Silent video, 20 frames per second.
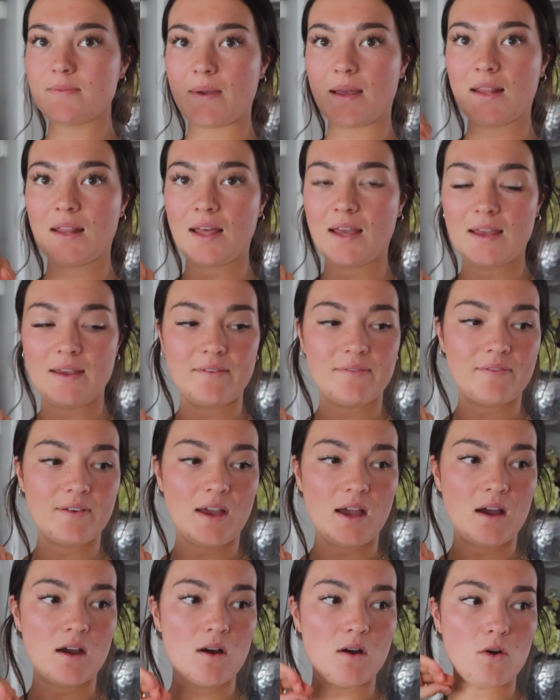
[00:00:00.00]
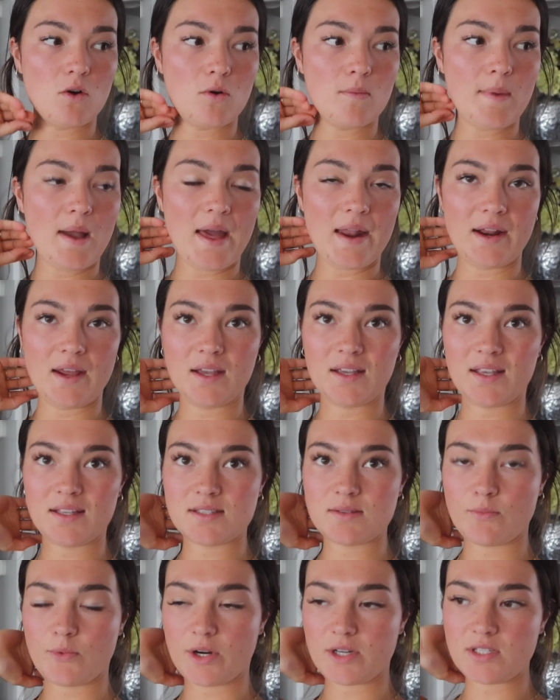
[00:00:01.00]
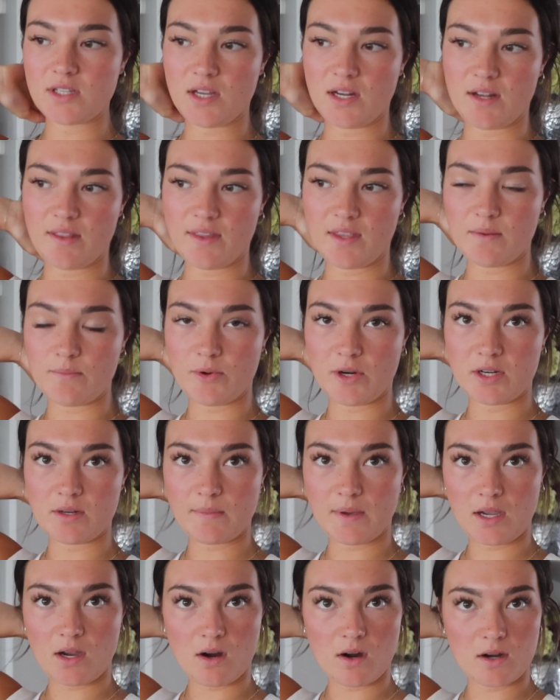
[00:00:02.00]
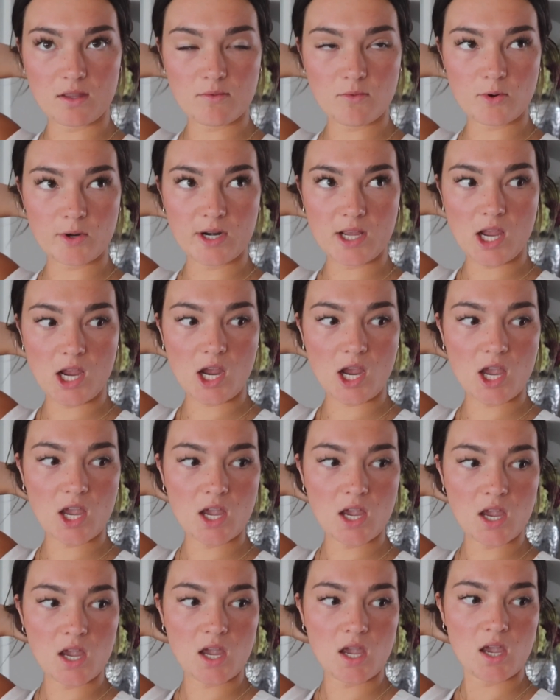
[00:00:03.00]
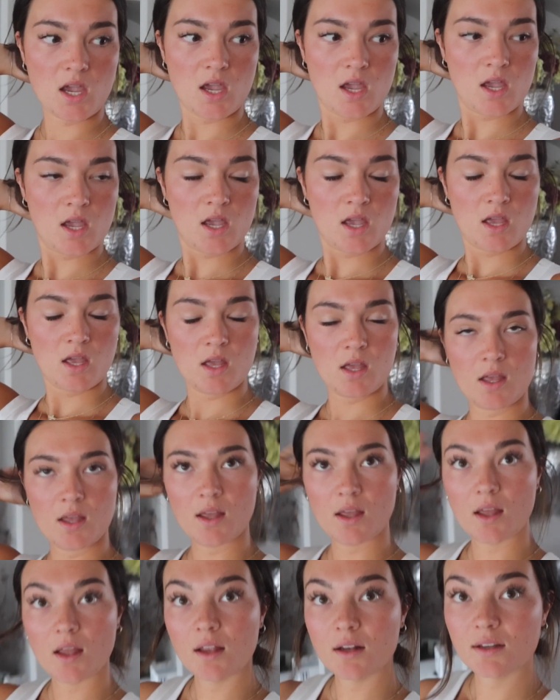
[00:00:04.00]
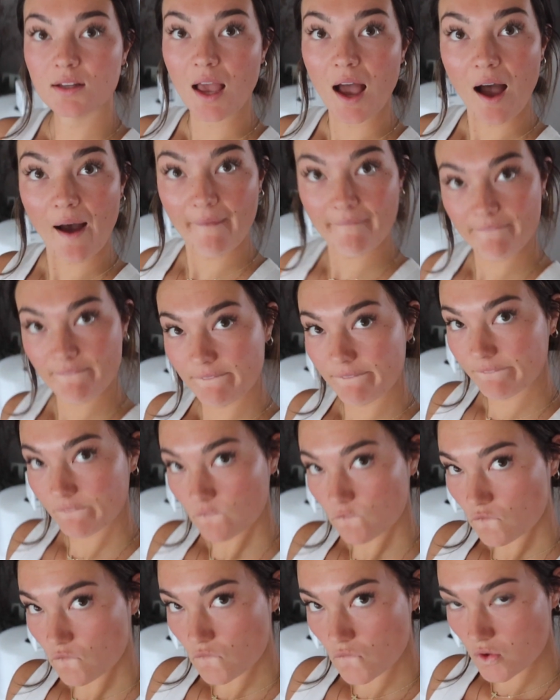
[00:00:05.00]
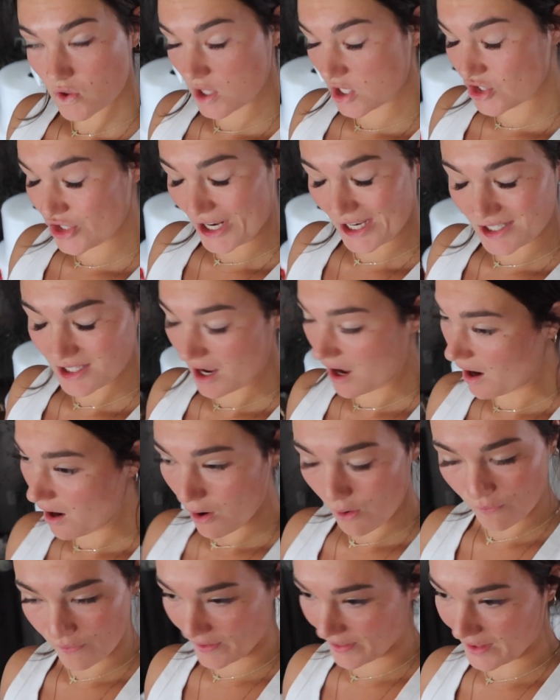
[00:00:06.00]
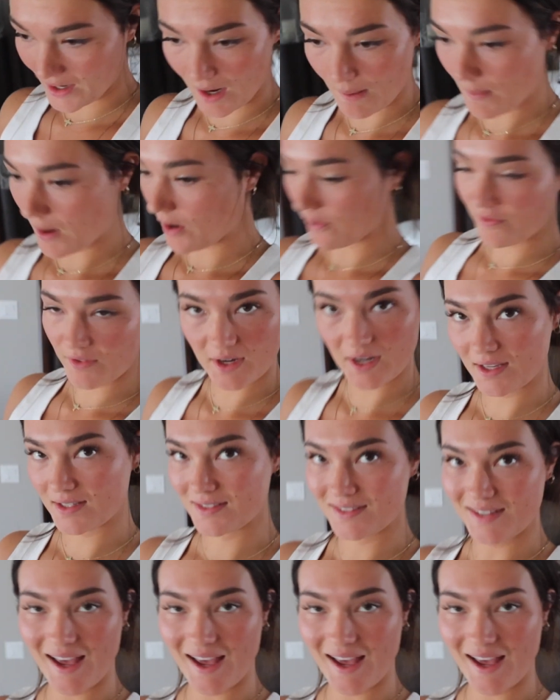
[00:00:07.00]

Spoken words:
my life at home, edit, get some work done, and then bring my car in the morning. Yeah, then Jake's off and then I'm off the next